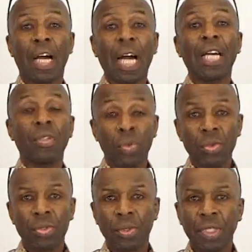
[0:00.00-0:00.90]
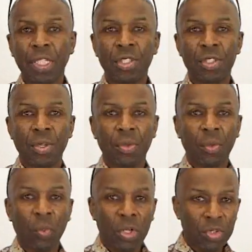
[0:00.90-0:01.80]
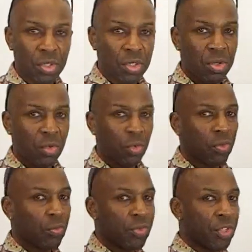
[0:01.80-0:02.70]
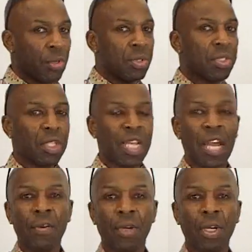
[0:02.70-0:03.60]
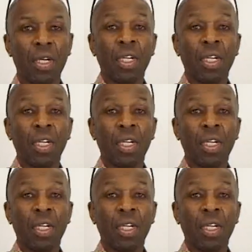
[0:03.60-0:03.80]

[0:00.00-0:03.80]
And also you need to know that once you've chosen an area,